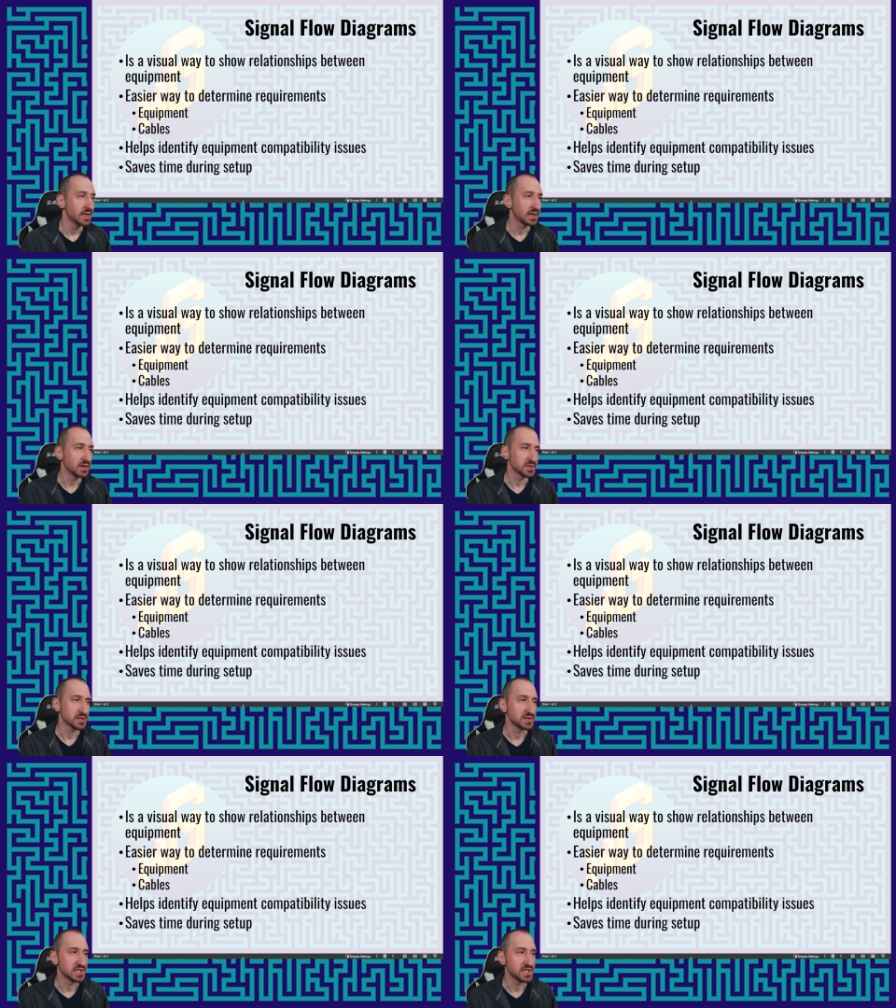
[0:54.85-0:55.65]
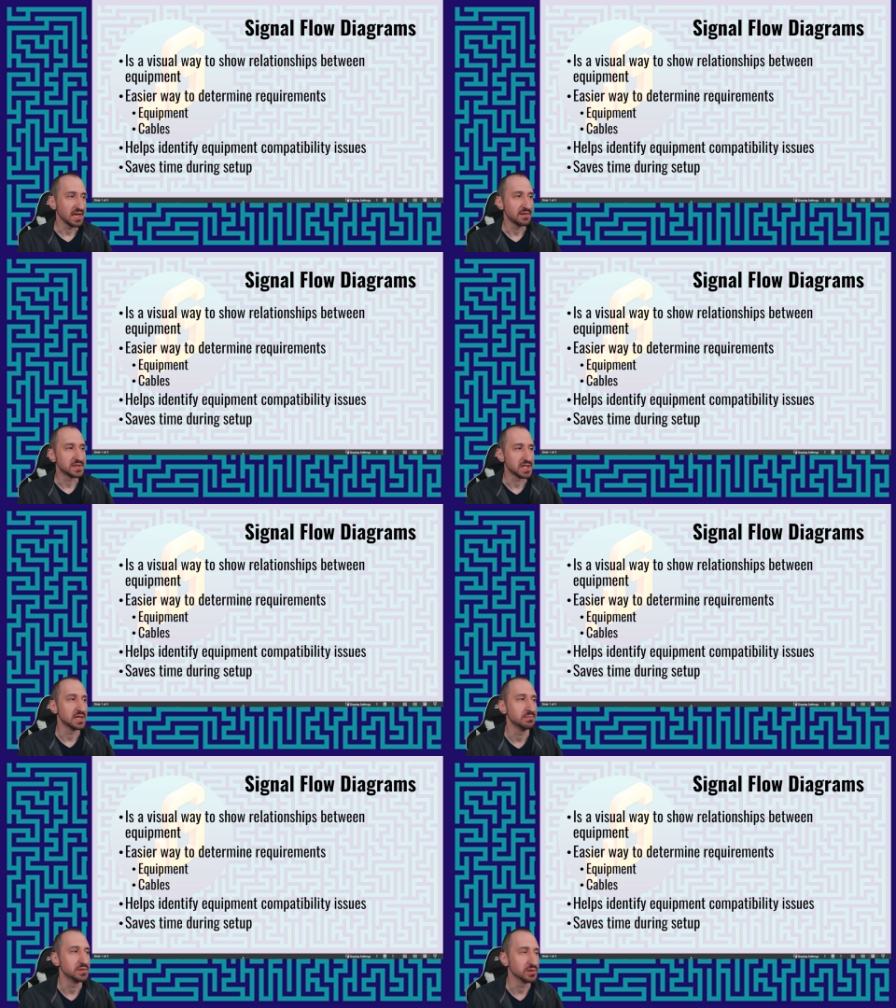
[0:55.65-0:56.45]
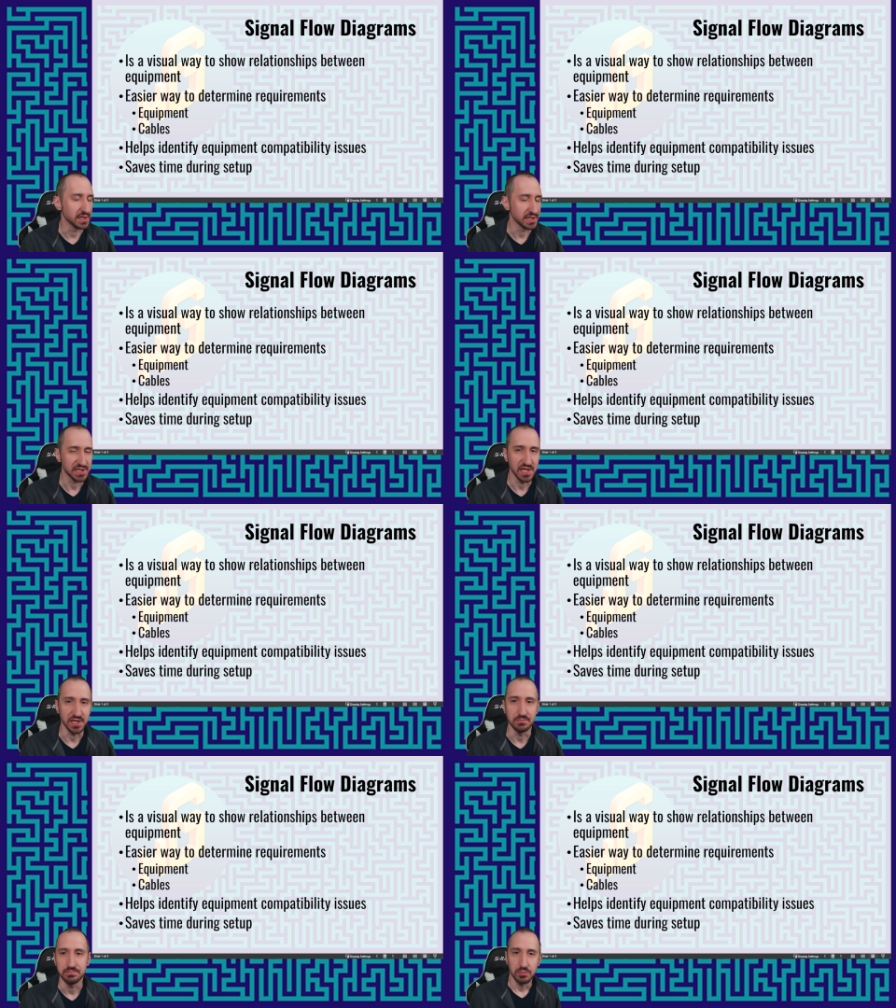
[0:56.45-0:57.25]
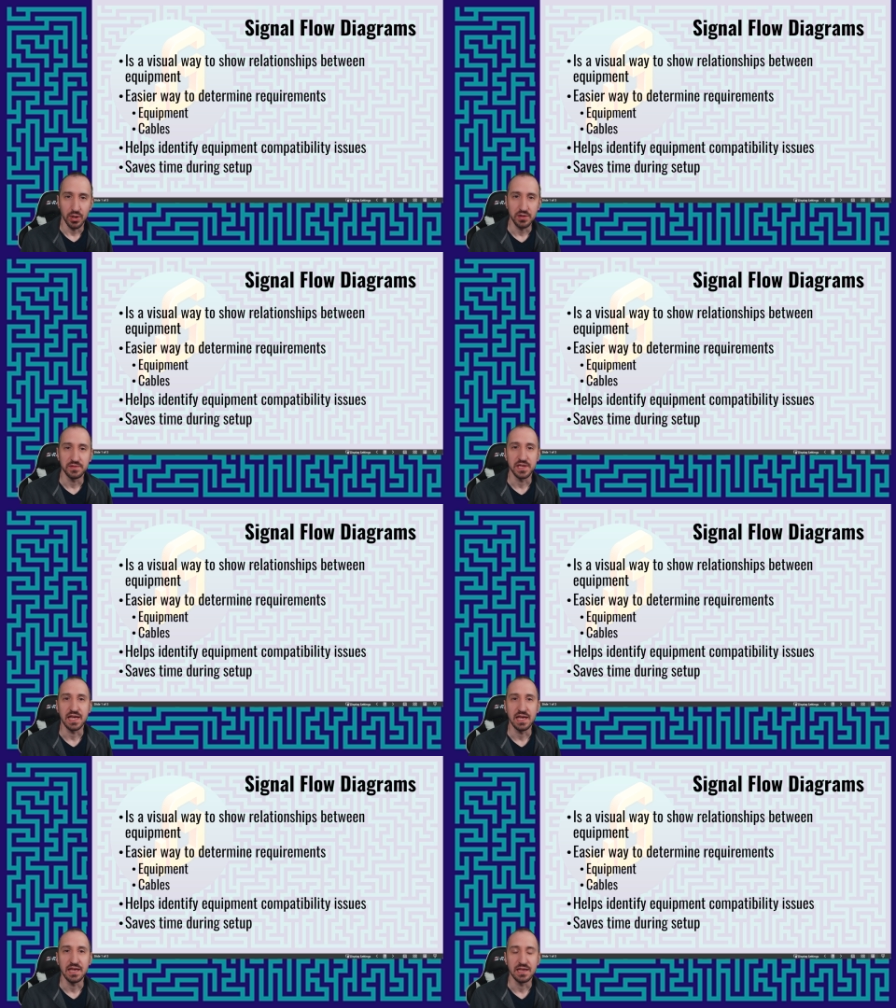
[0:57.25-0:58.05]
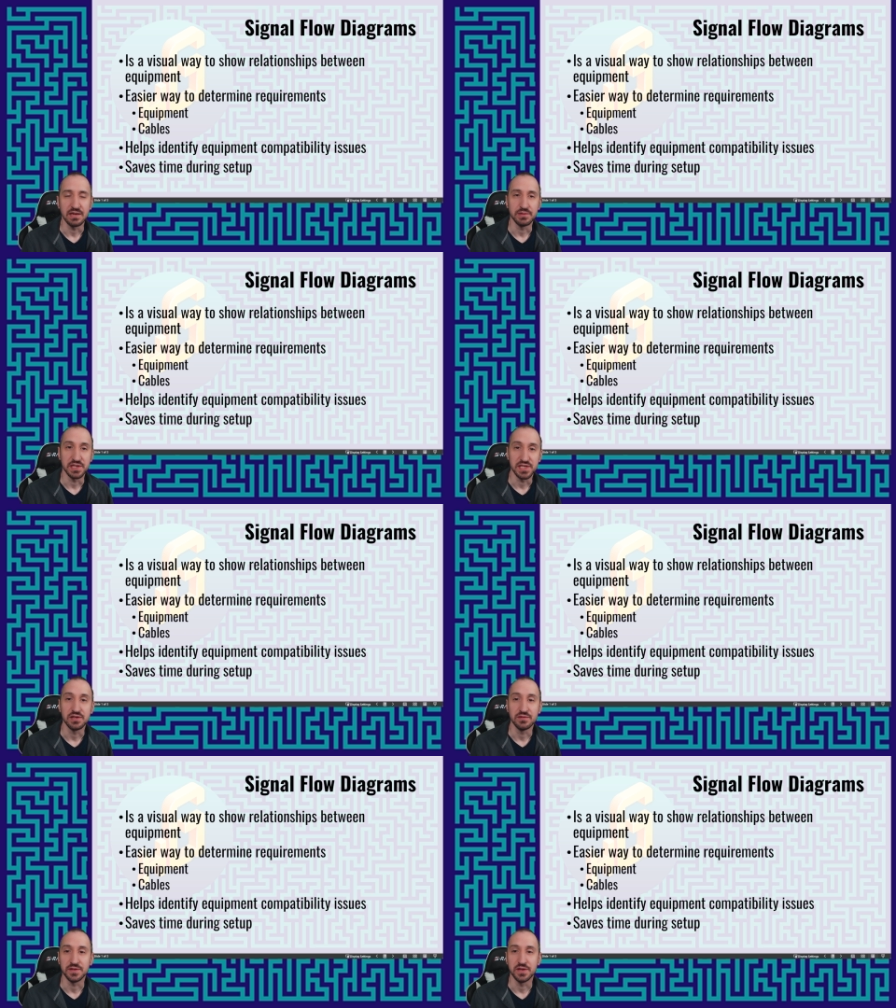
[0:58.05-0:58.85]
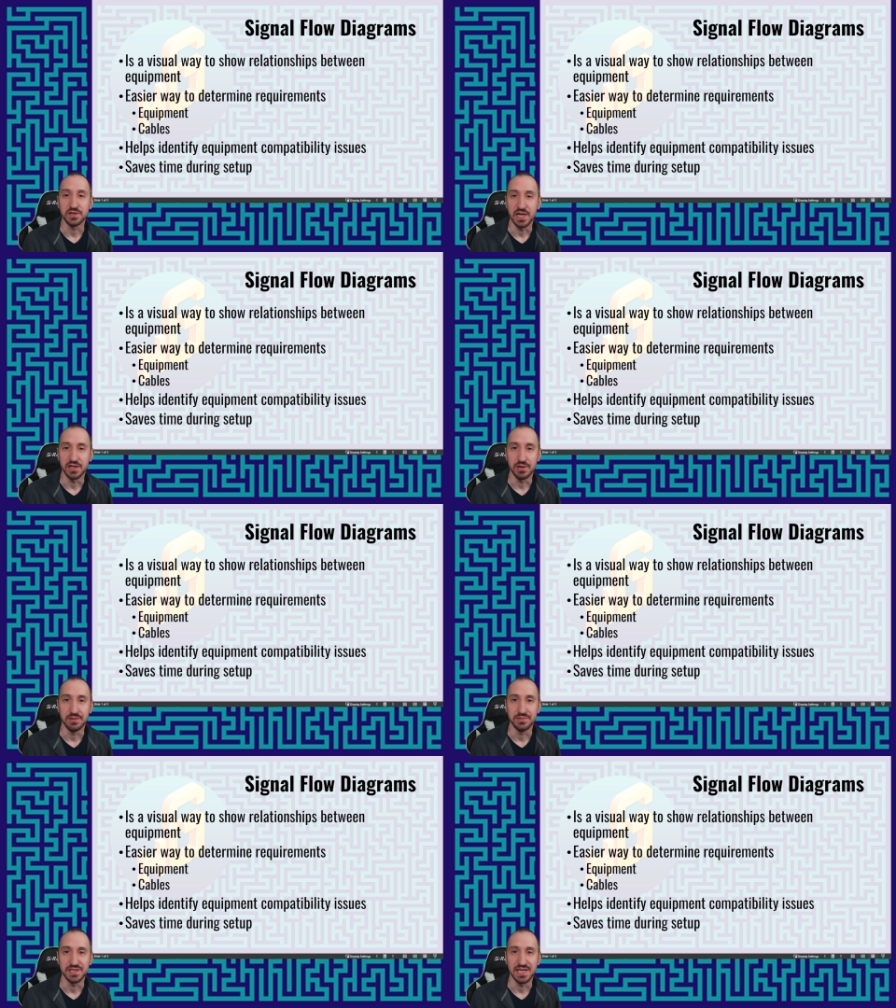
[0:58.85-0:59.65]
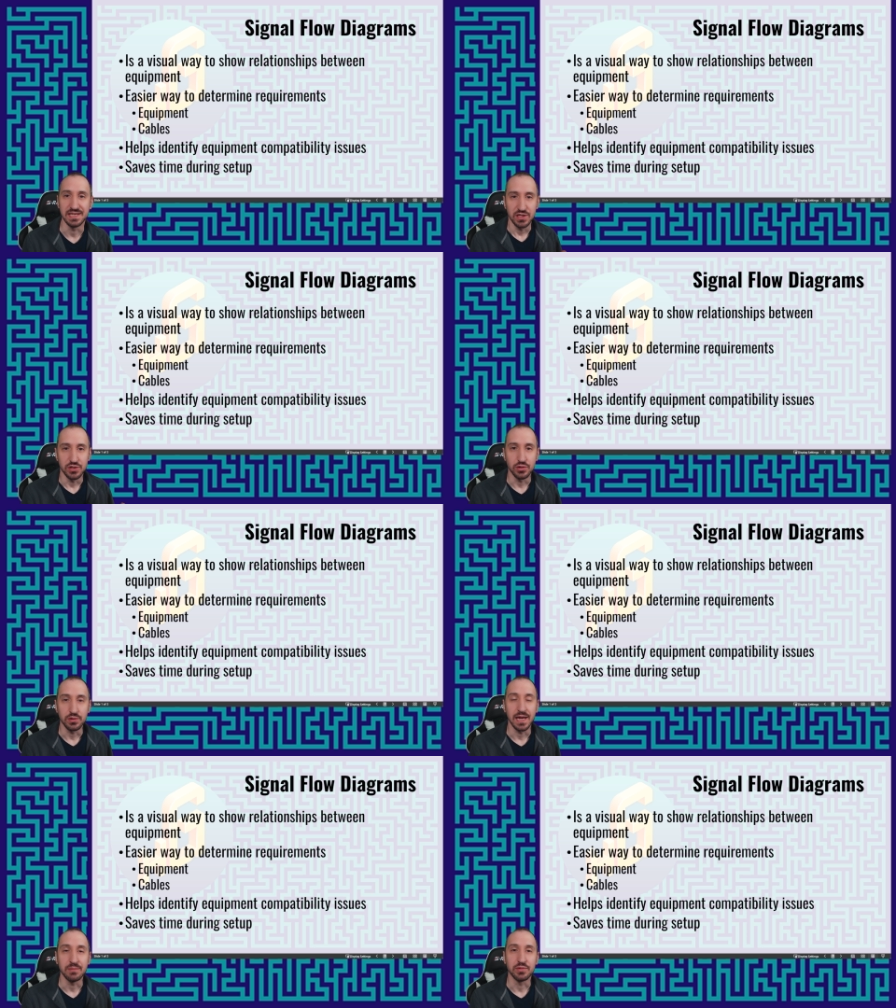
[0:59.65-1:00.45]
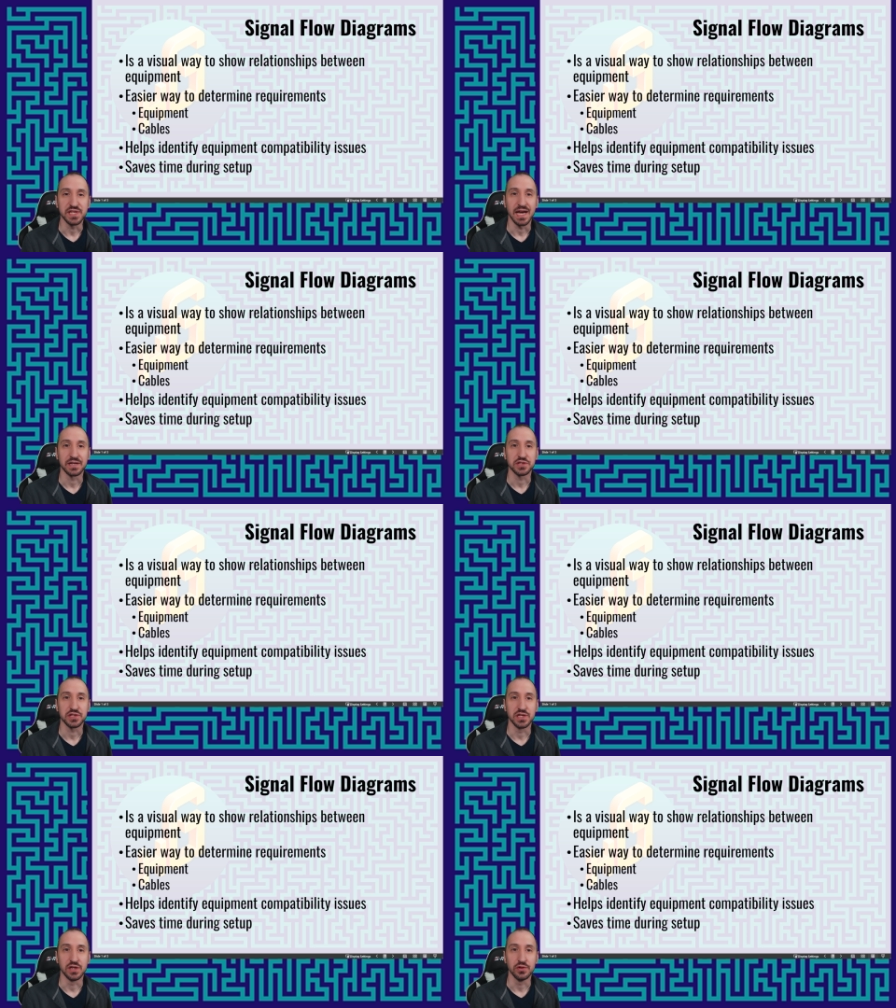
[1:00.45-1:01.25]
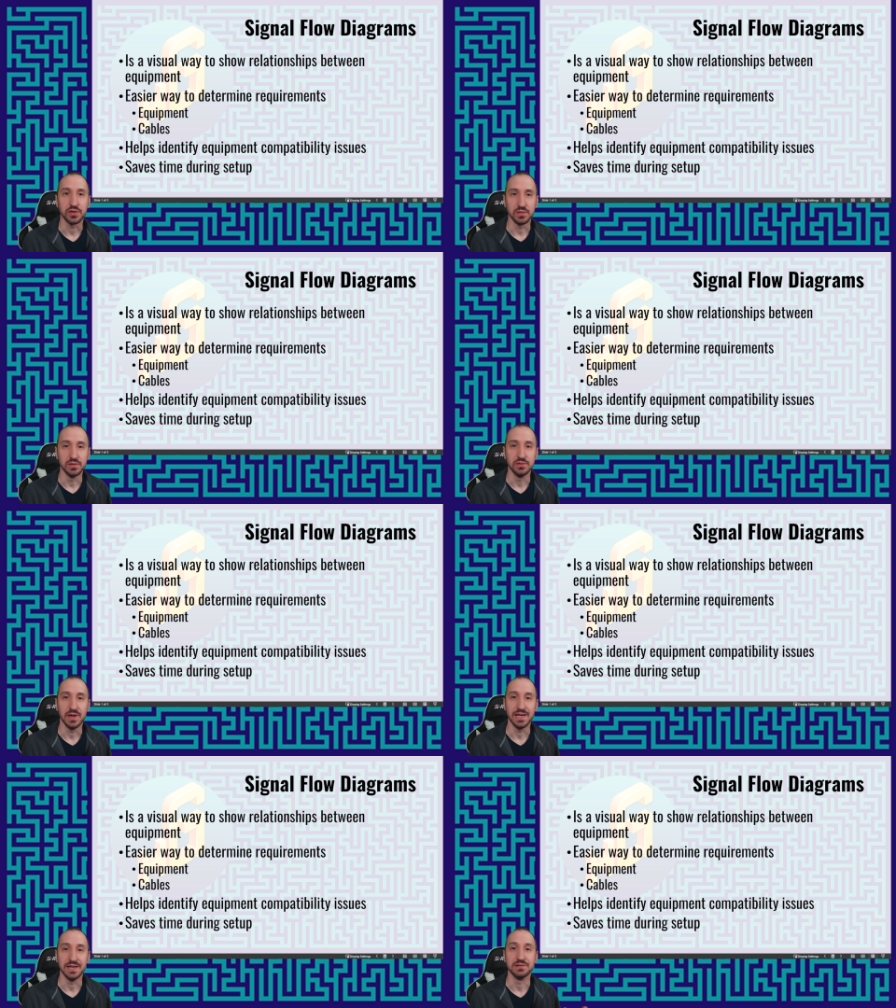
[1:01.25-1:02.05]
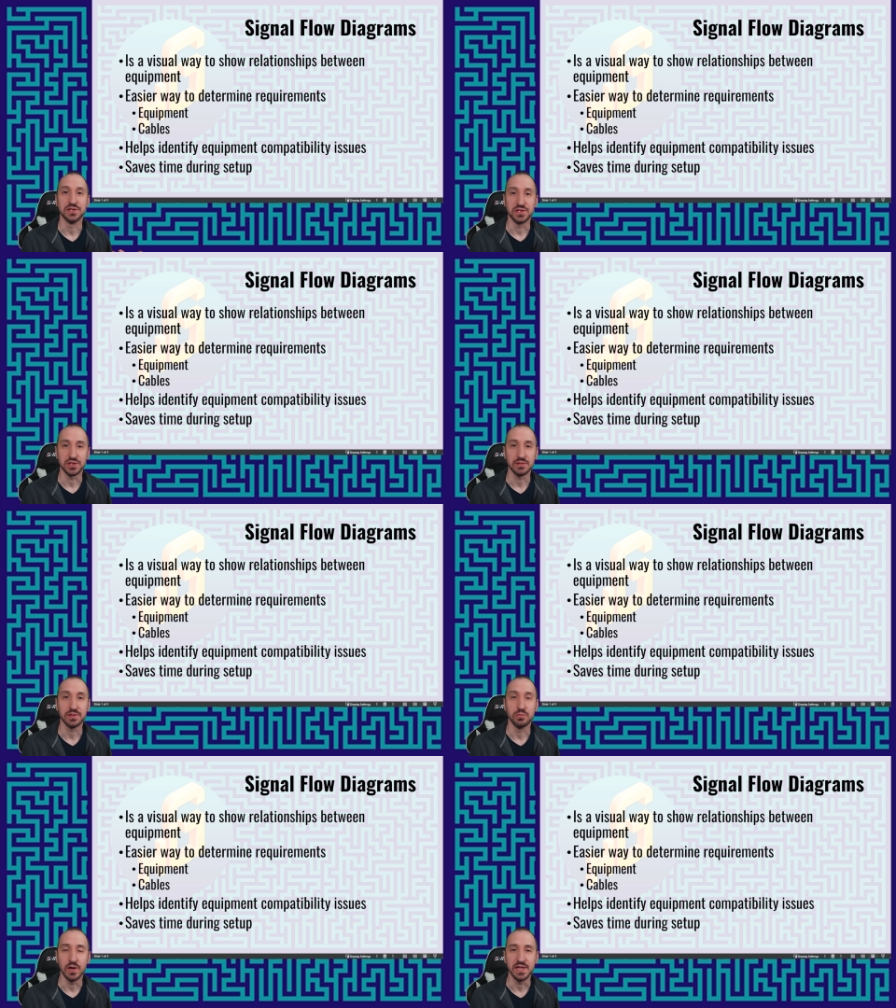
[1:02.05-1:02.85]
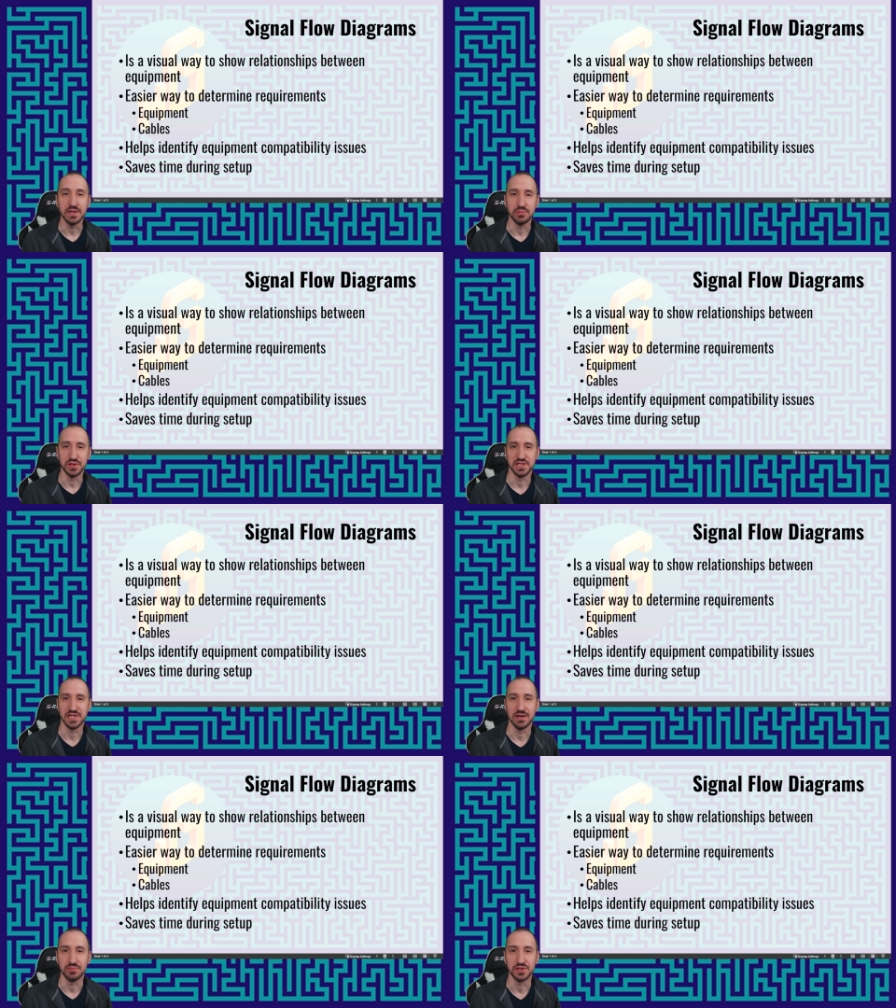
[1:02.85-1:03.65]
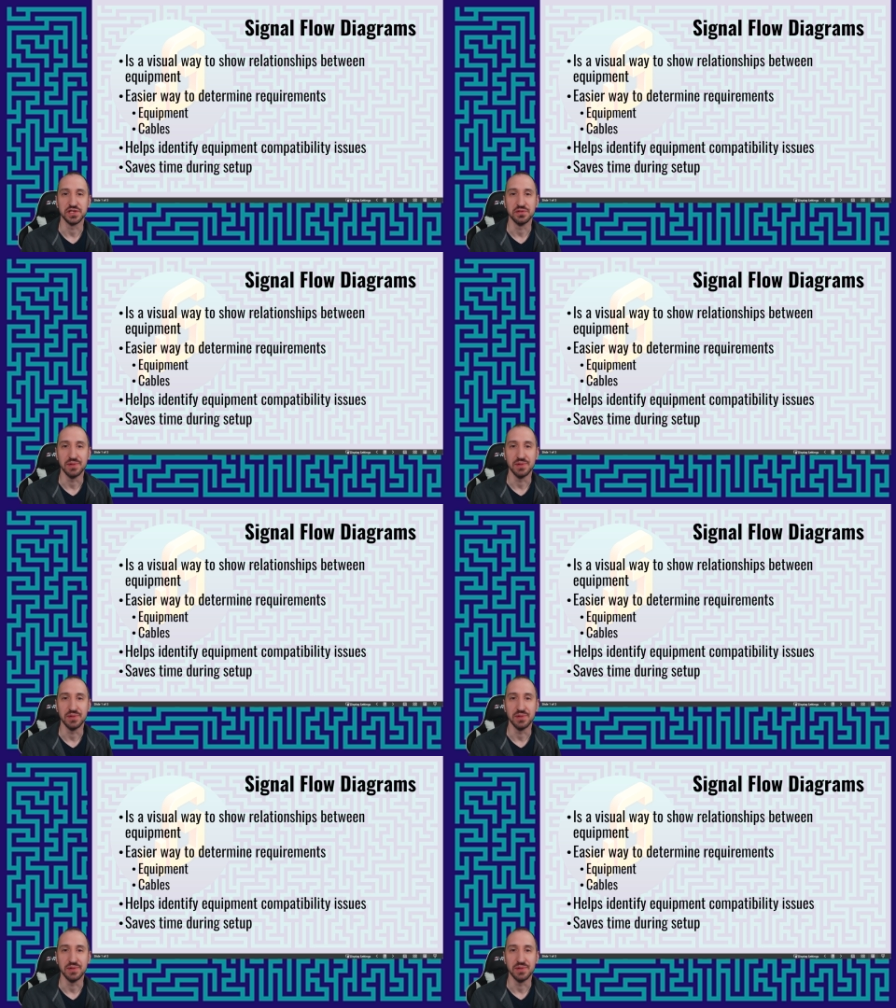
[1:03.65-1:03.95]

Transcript: It can also save time during setup. Part of the key thing with a signal flow diagram is that you're able to actually go through and determine what inputs and outputs you